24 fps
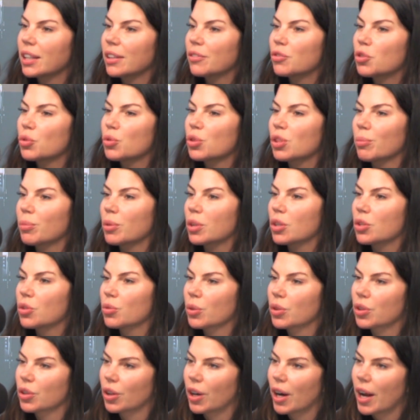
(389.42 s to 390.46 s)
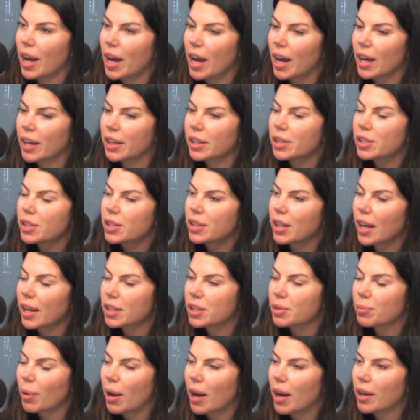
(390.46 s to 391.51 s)
gives you something to do with your hands.
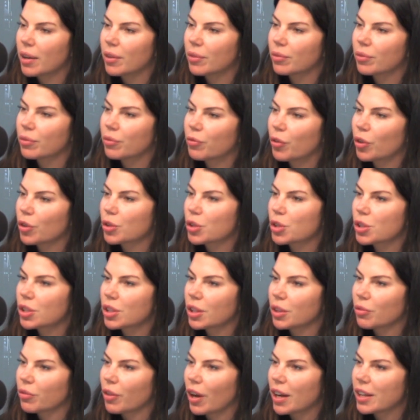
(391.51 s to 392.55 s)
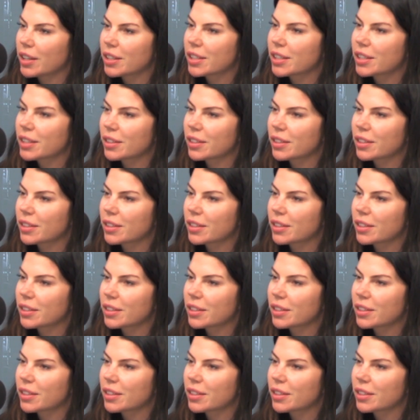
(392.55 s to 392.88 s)
That's my first advice.